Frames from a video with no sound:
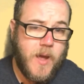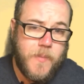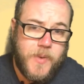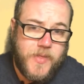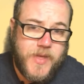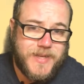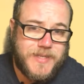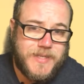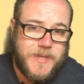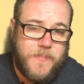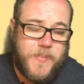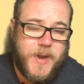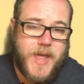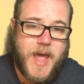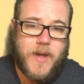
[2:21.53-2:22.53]
But that's
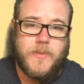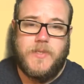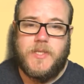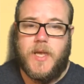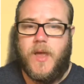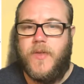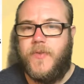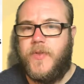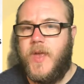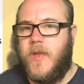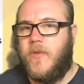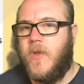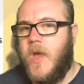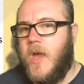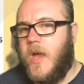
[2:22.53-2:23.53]
simply how science
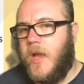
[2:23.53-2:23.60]
is,